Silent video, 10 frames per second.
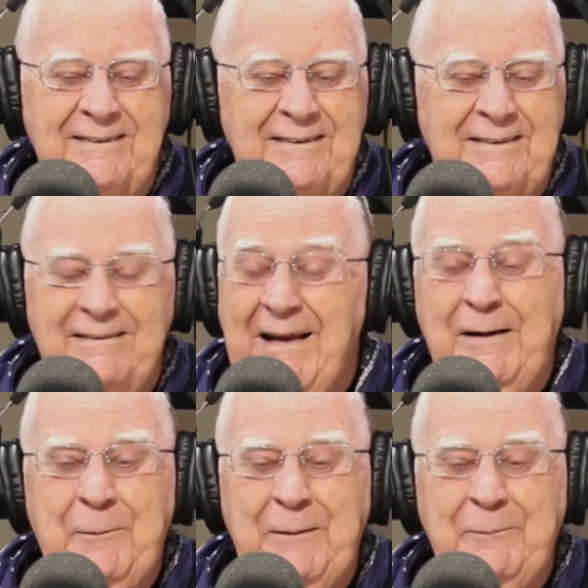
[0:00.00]
A
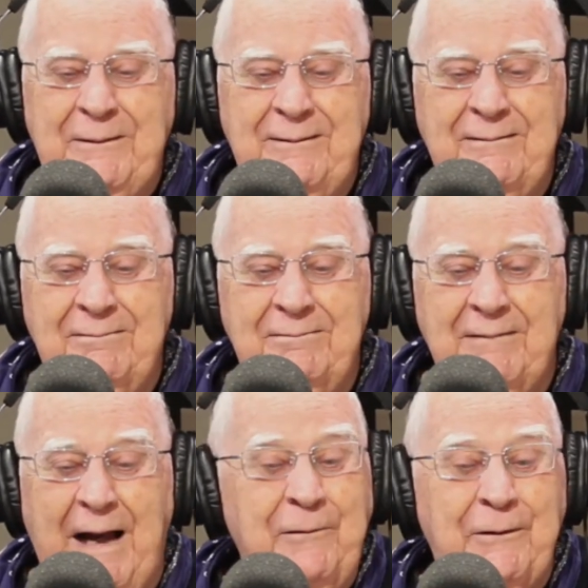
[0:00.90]
lot of people
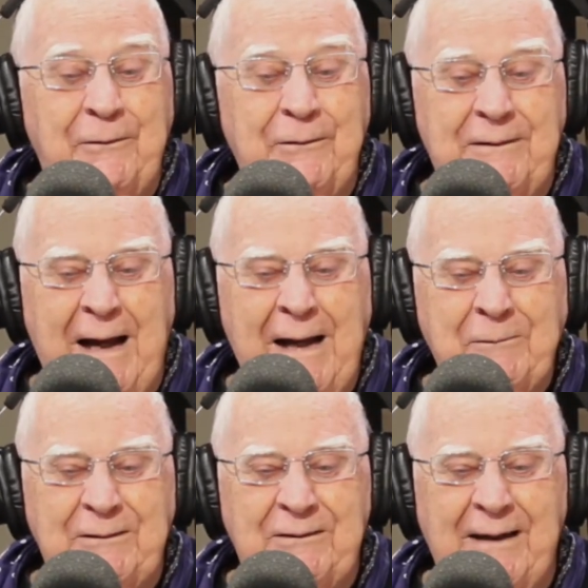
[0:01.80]
having a good
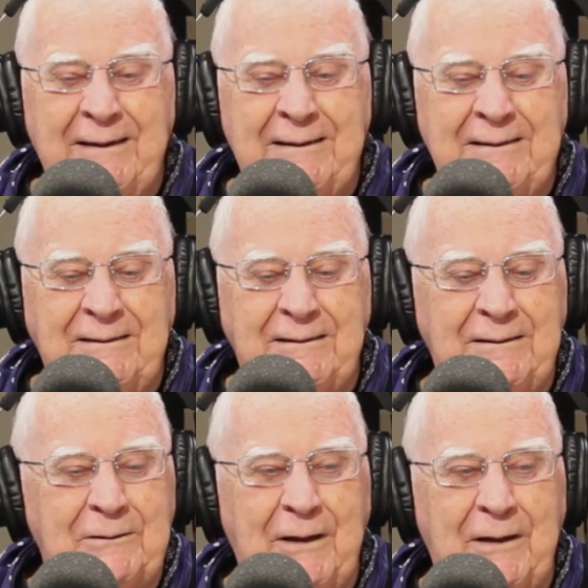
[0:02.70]
time in China and,
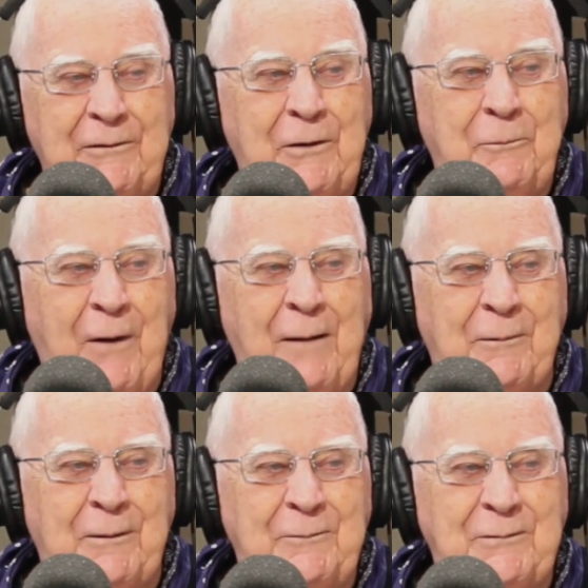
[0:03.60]
having no
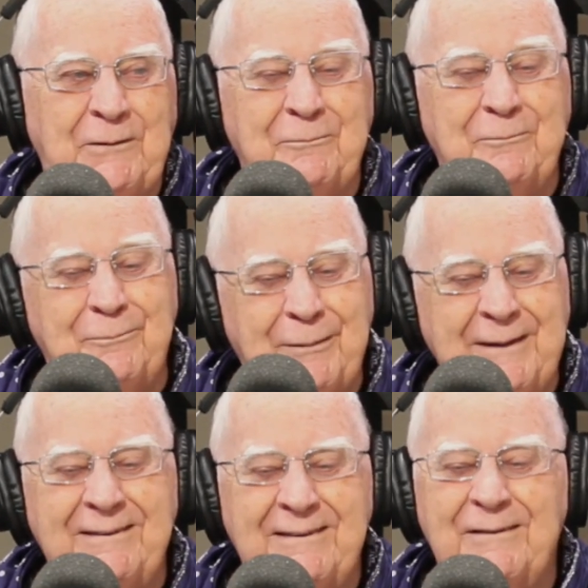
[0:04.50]
problems,
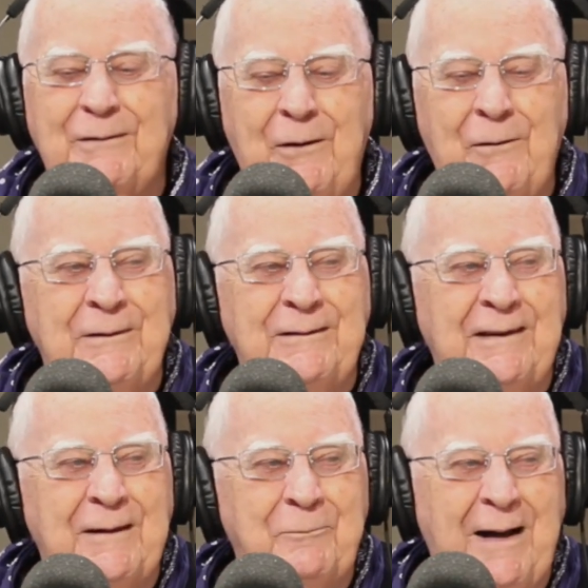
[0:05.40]
but there's always
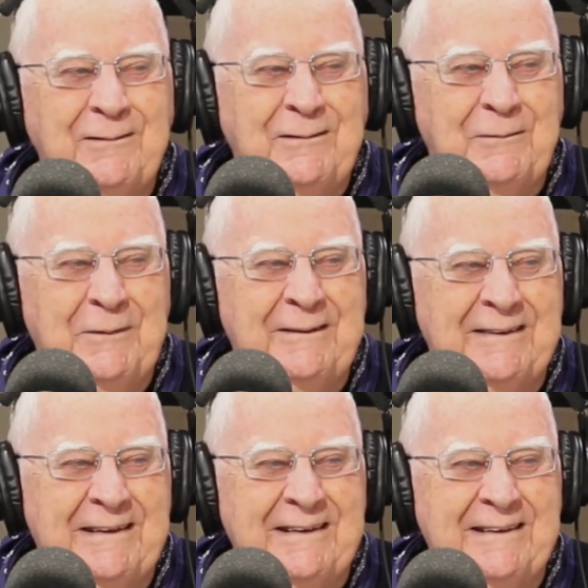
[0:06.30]
that
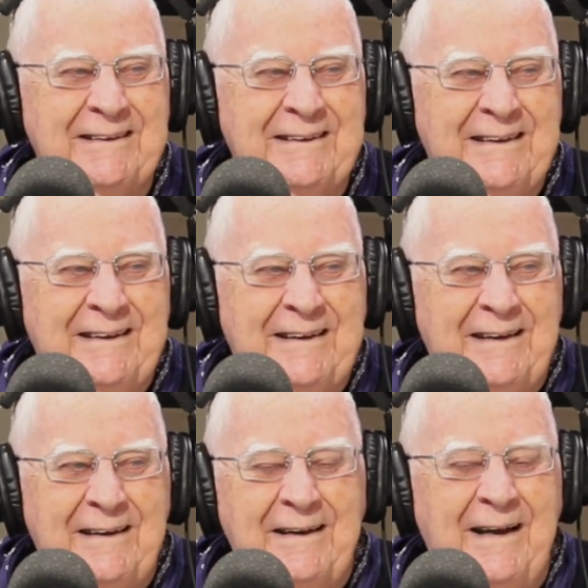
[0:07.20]
possibility.
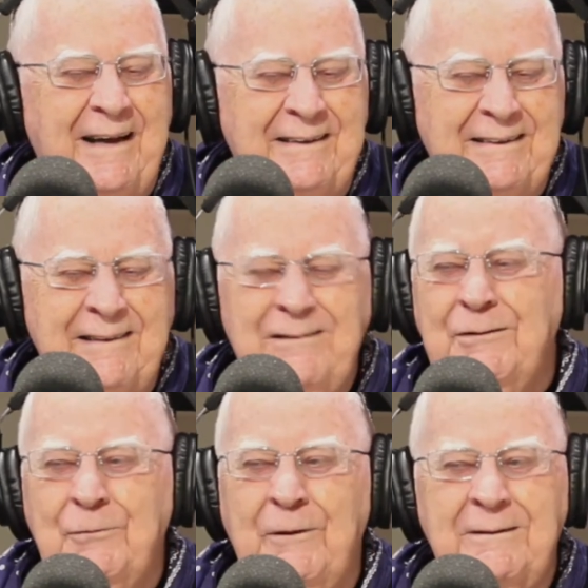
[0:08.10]
And this
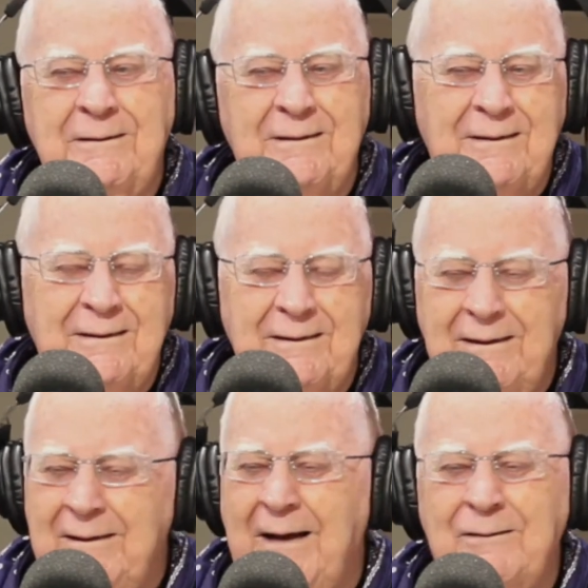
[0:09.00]
is what,
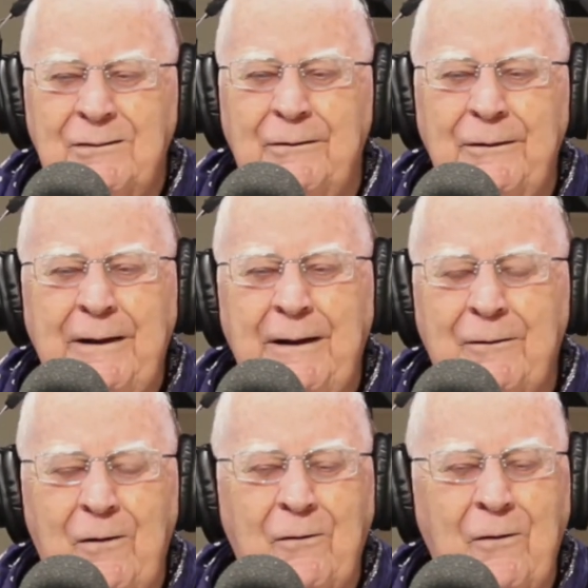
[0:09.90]
I just look at
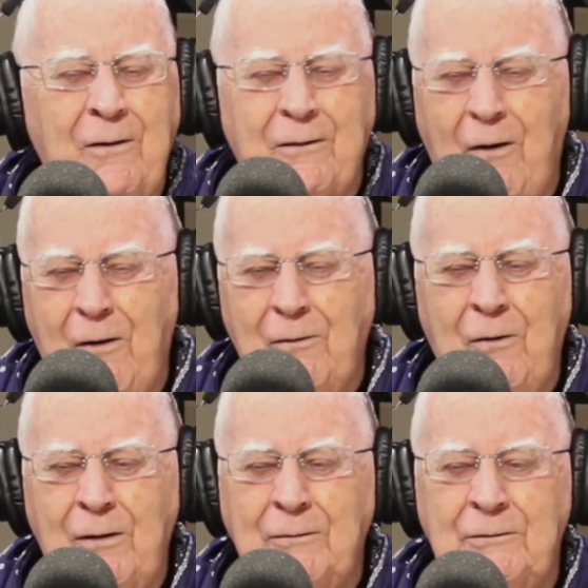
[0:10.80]
Hong Kong. Hong
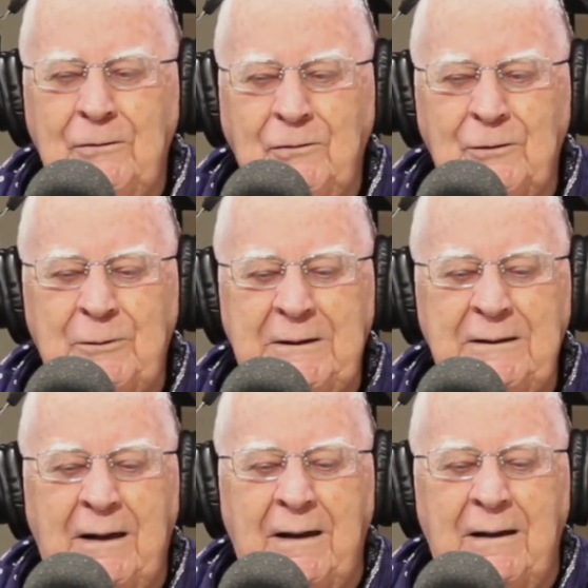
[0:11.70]
Kong used to
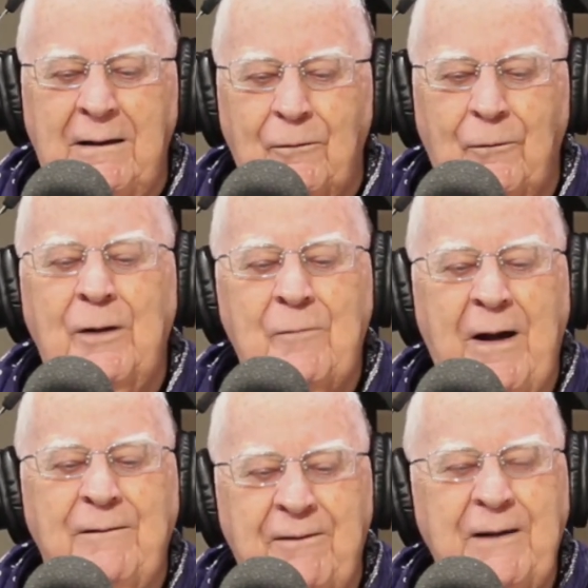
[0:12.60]
be one of
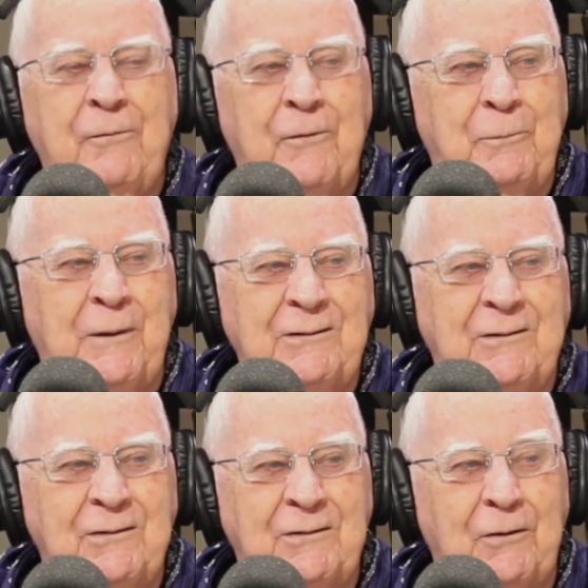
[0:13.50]
my favorite
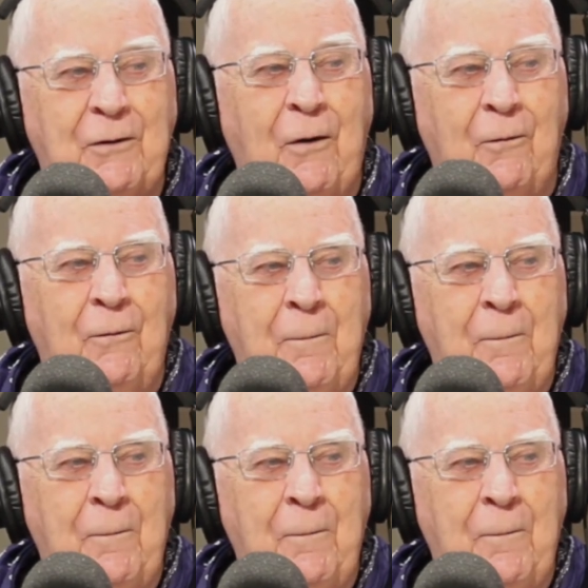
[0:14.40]
places to go.